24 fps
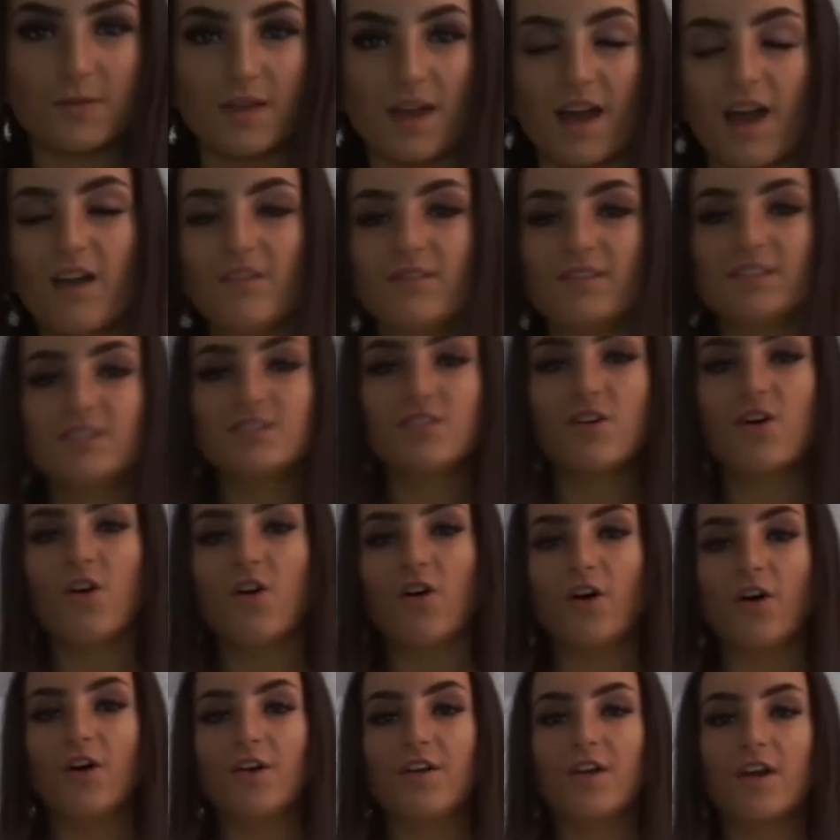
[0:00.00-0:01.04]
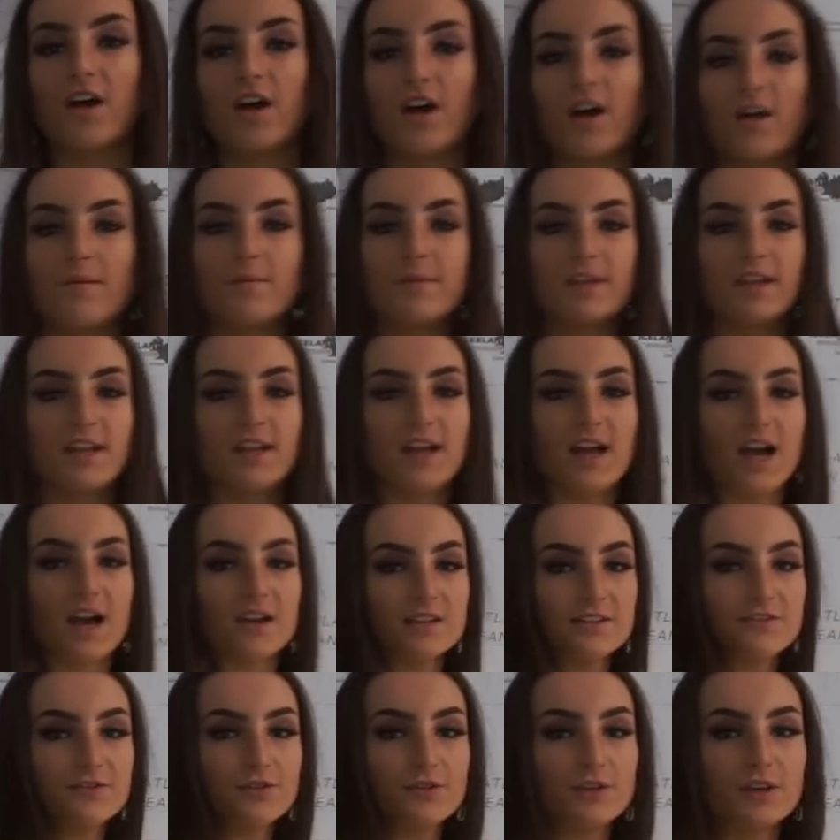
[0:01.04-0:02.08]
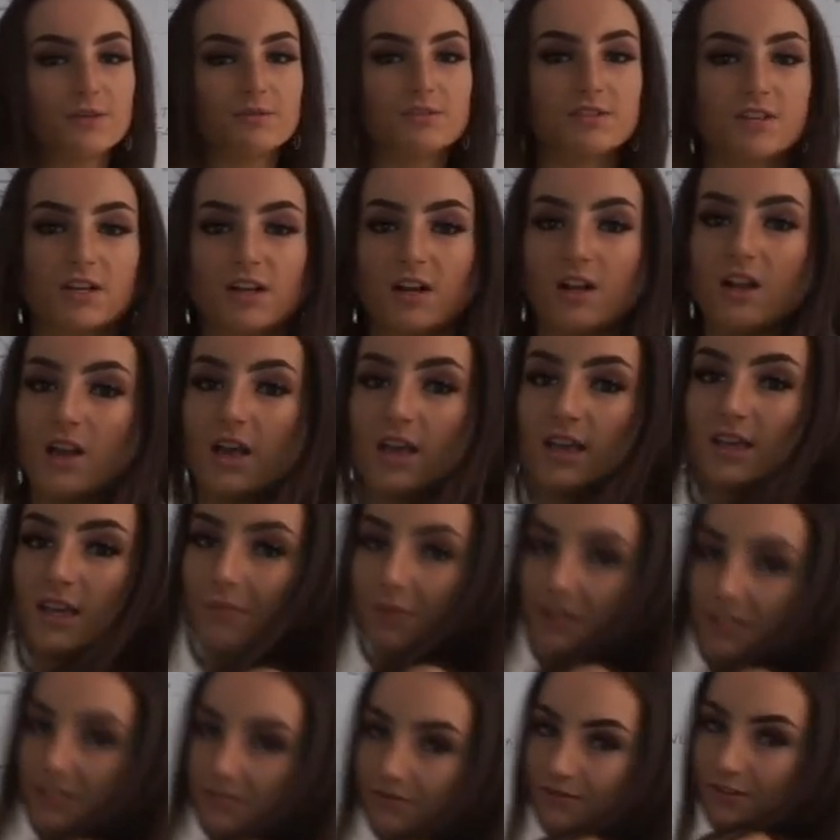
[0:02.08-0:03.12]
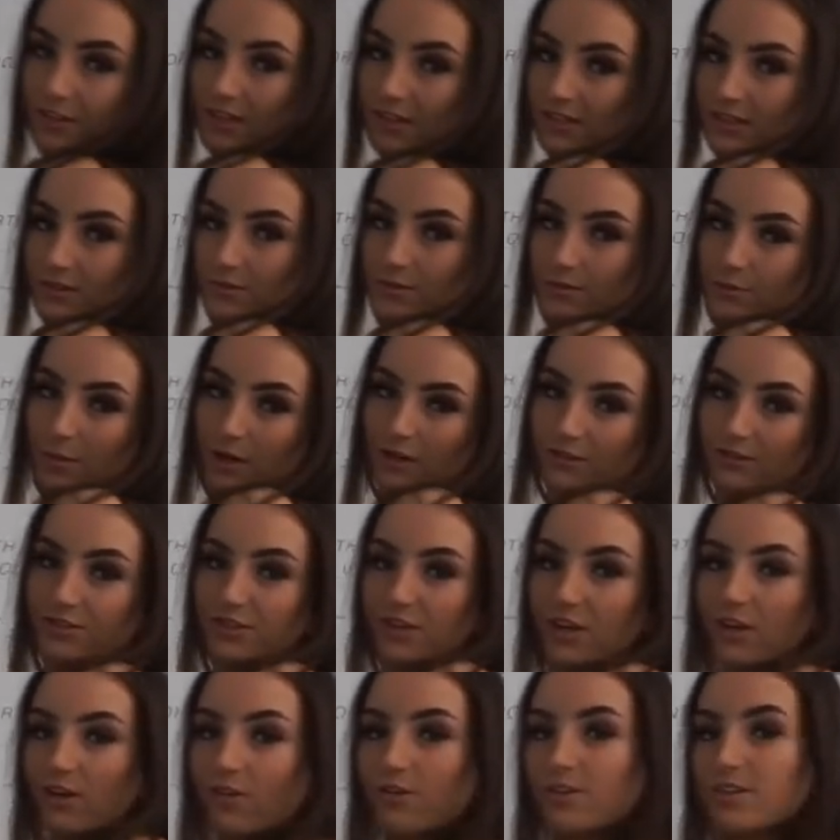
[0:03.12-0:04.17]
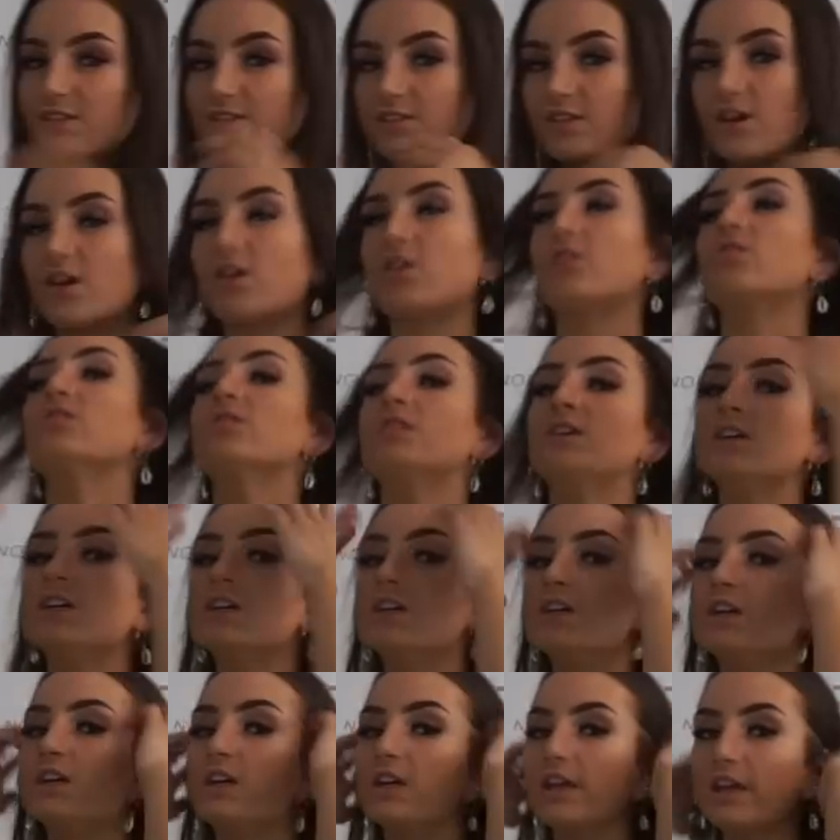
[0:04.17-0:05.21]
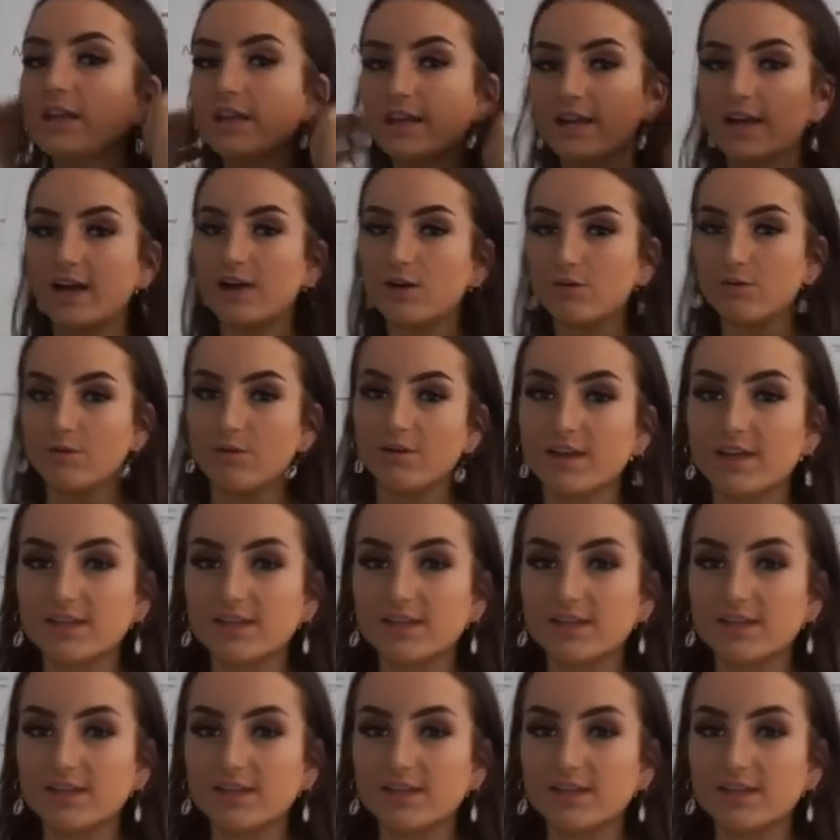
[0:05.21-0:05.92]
you have this on, I mean, Harry thought he was going to like it, but he didn't realise it was one shoulder, so... He now